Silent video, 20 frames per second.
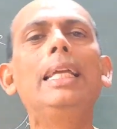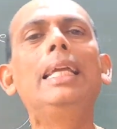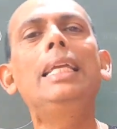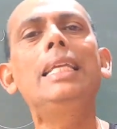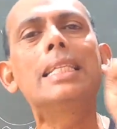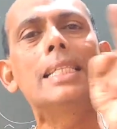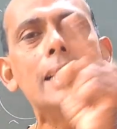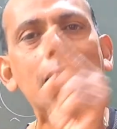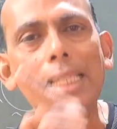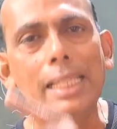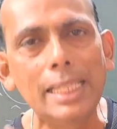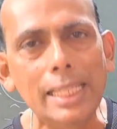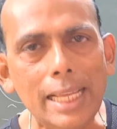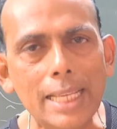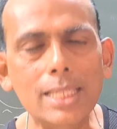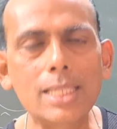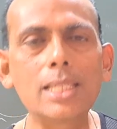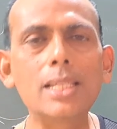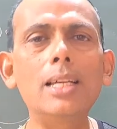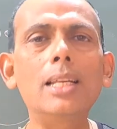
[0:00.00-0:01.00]
is
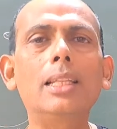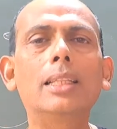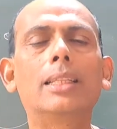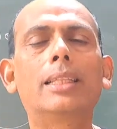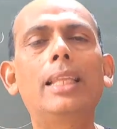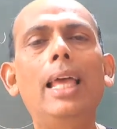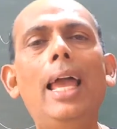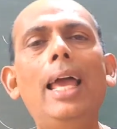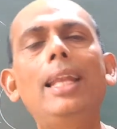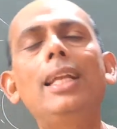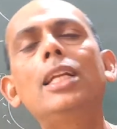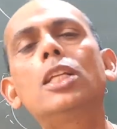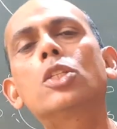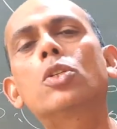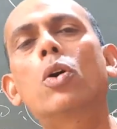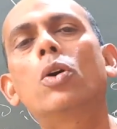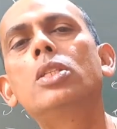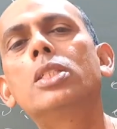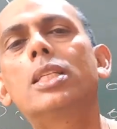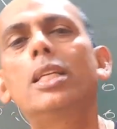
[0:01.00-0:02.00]
lesser than
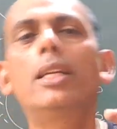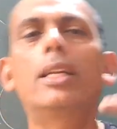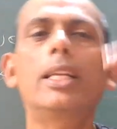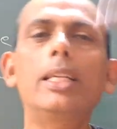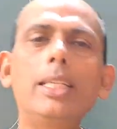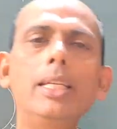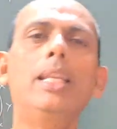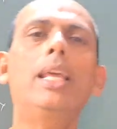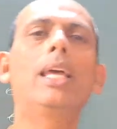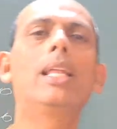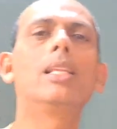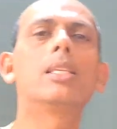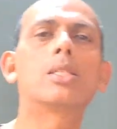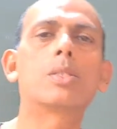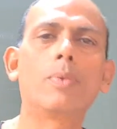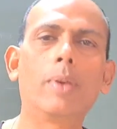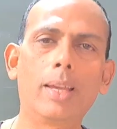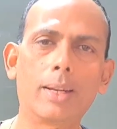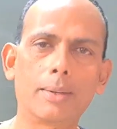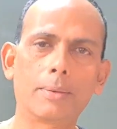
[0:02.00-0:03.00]
its concentration
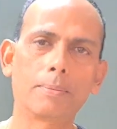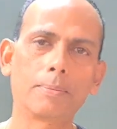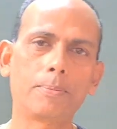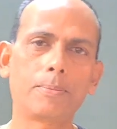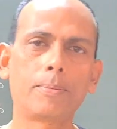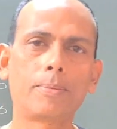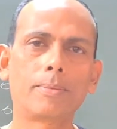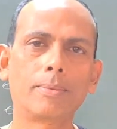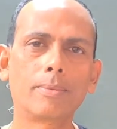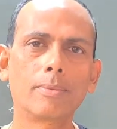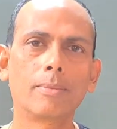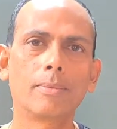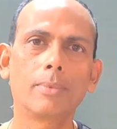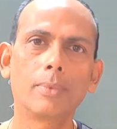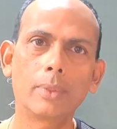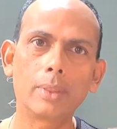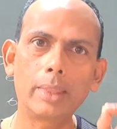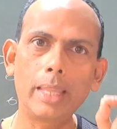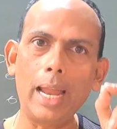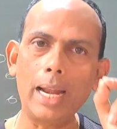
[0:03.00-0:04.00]
elsewhere.
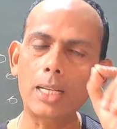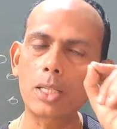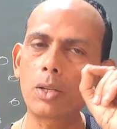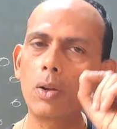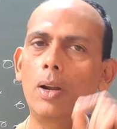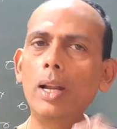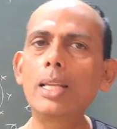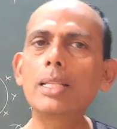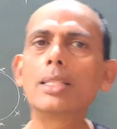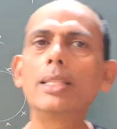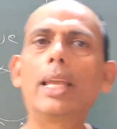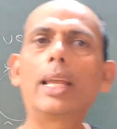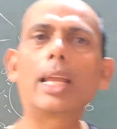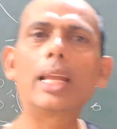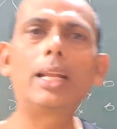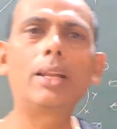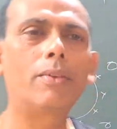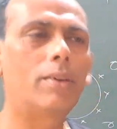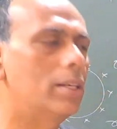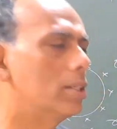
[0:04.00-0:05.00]
That's called as
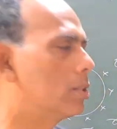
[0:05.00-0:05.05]
negative